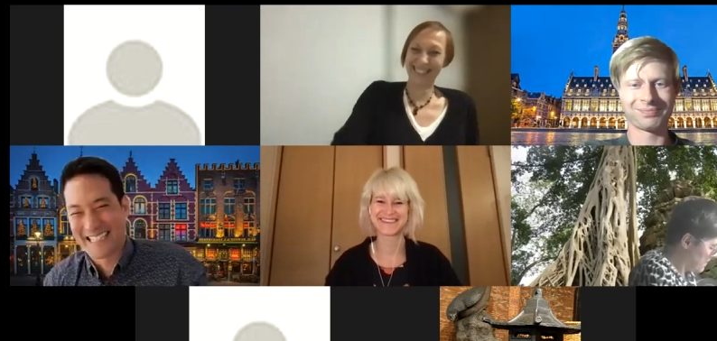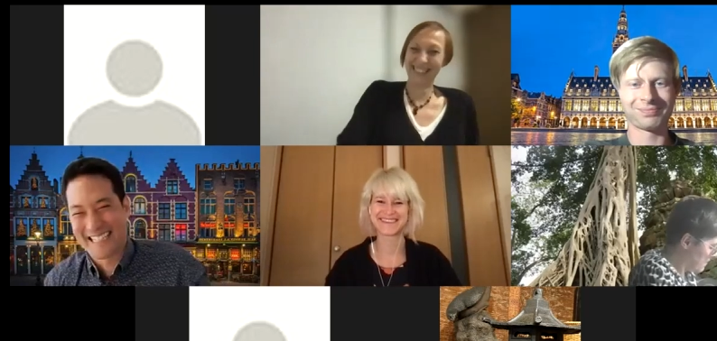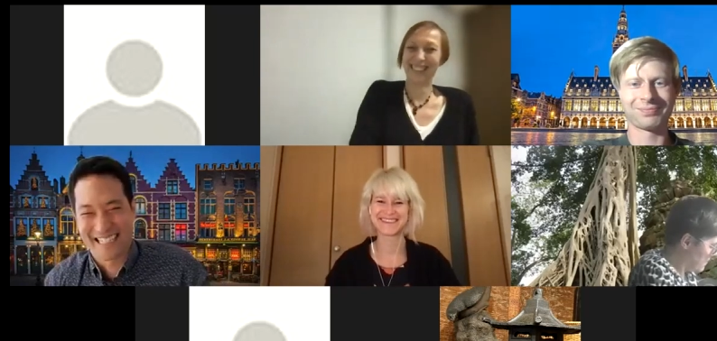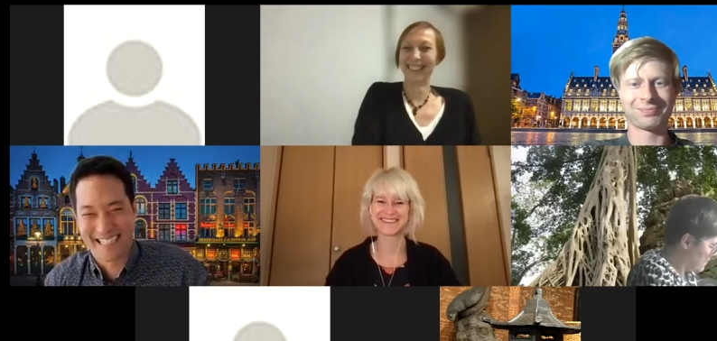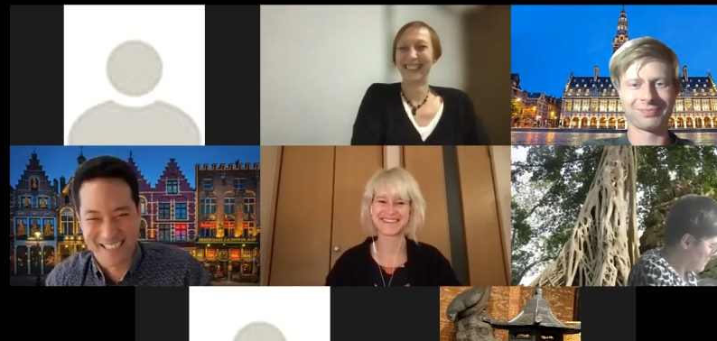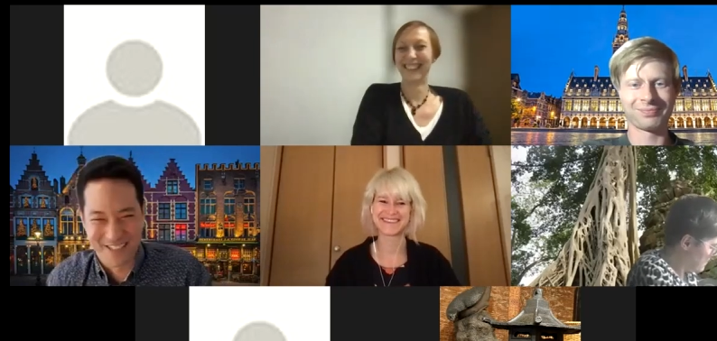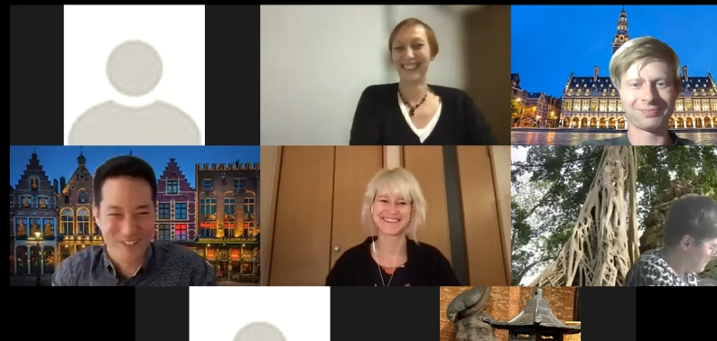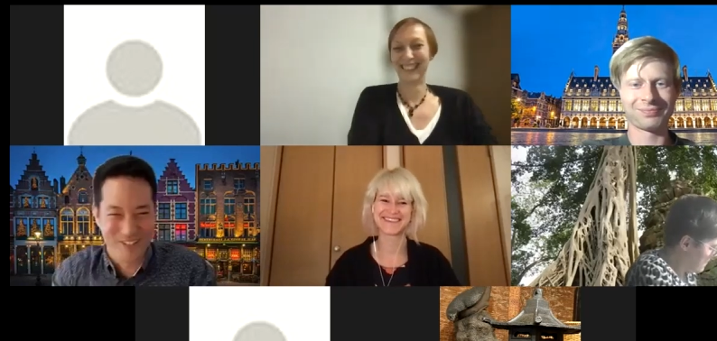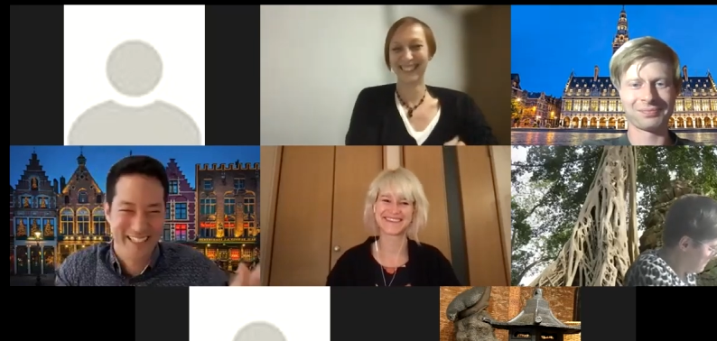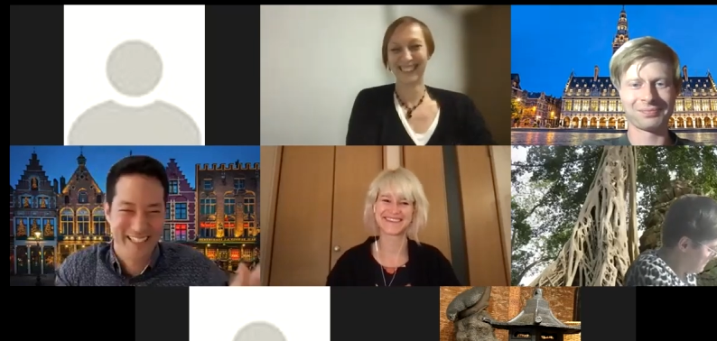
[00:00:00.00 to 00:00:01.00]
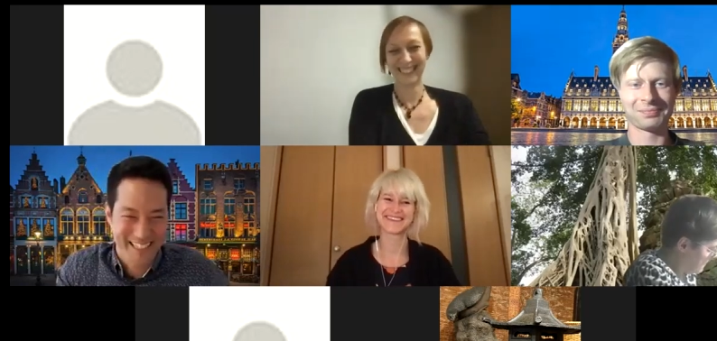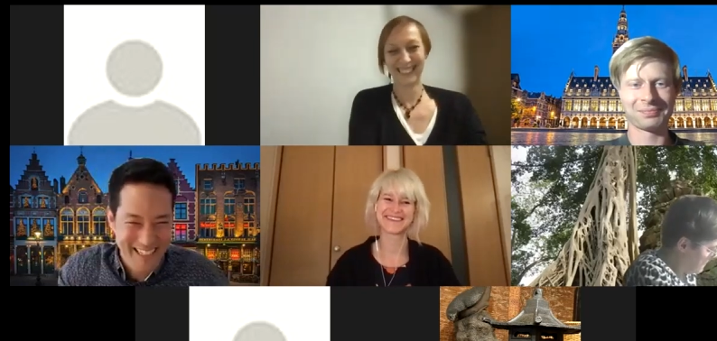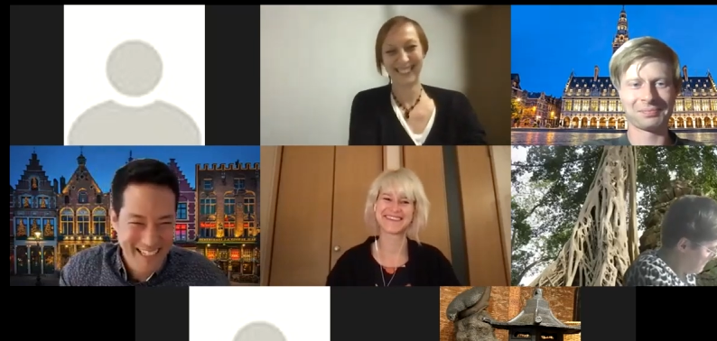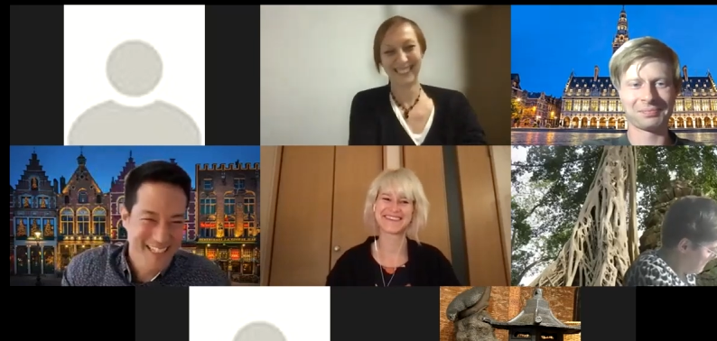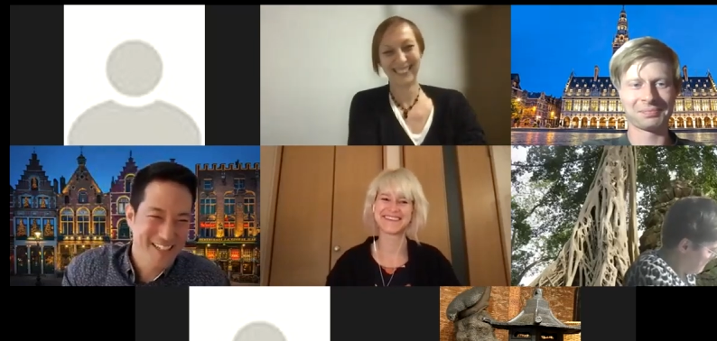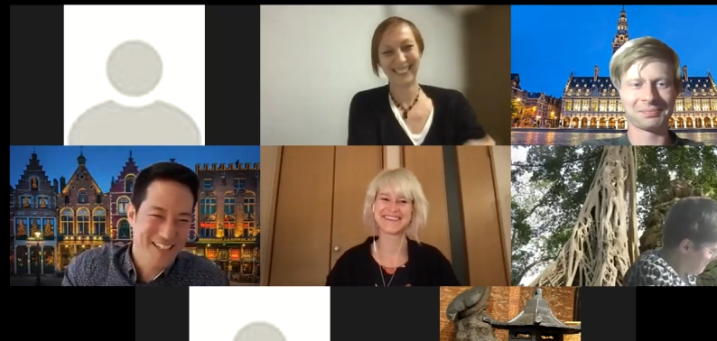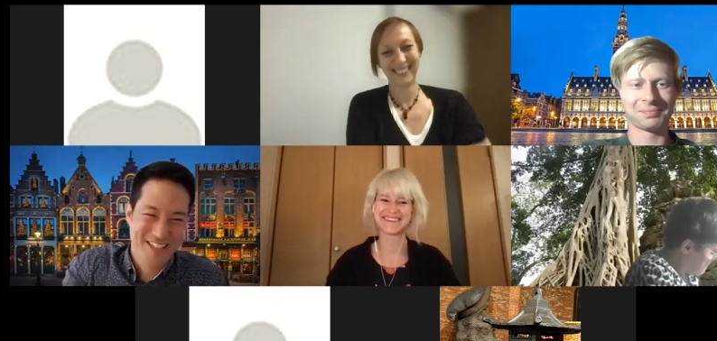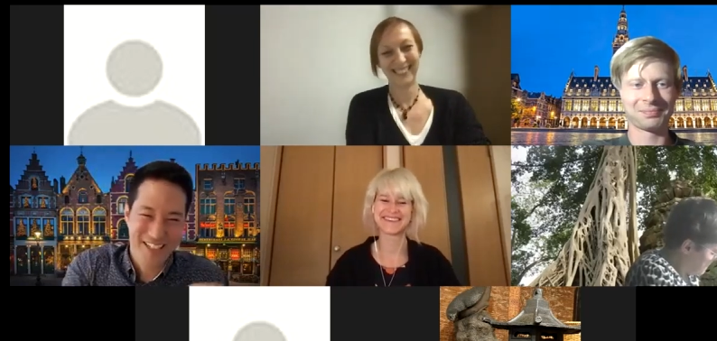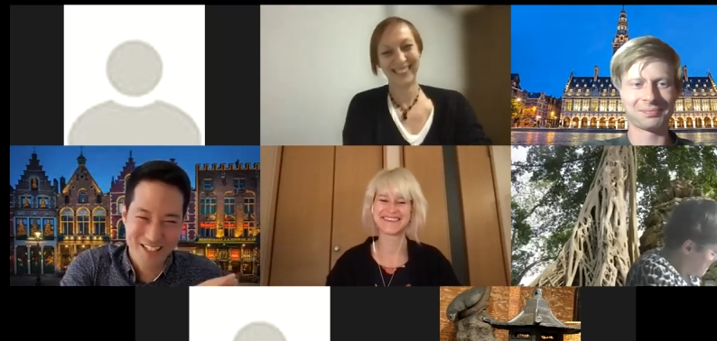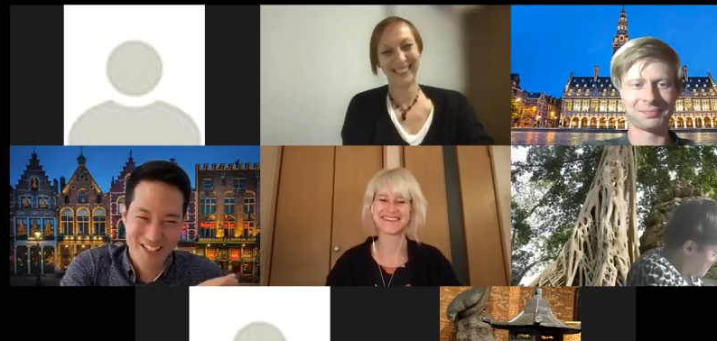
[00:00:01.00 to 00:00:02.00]
Speaker 1: like the golden. You can
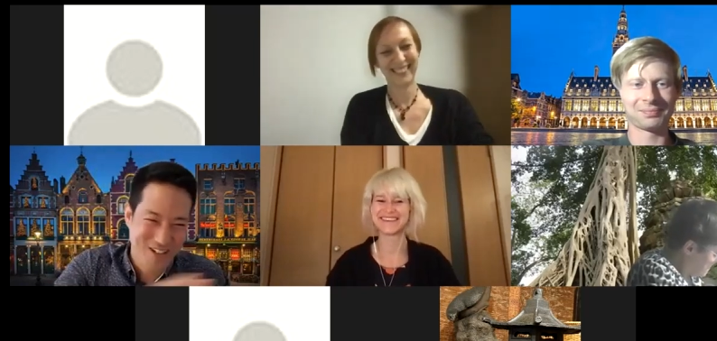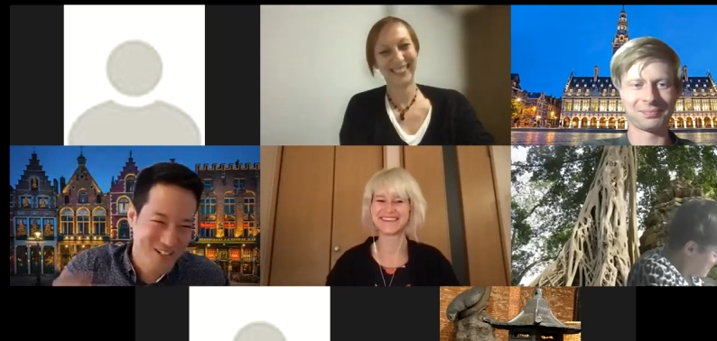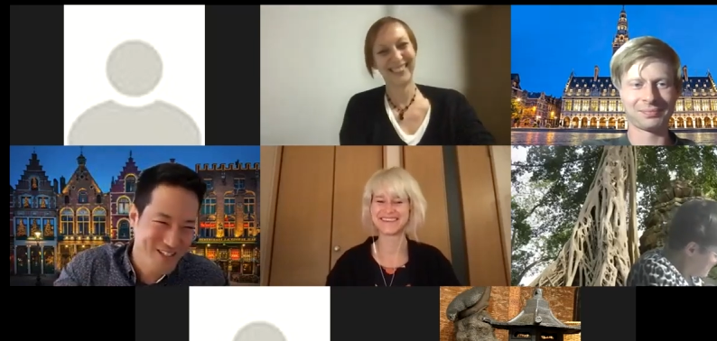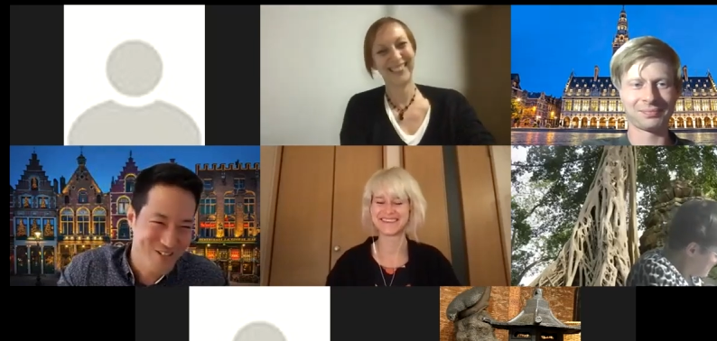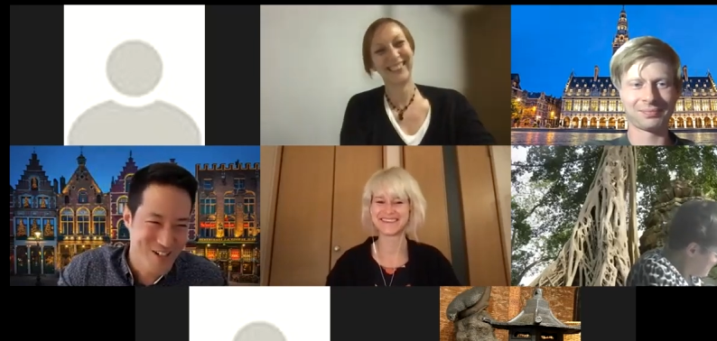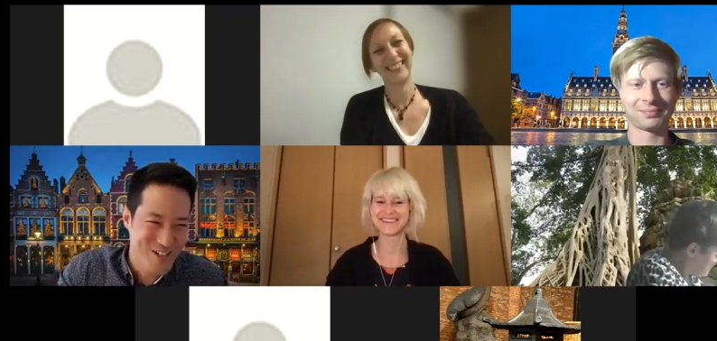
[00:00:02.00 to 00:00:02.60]
stay as long as you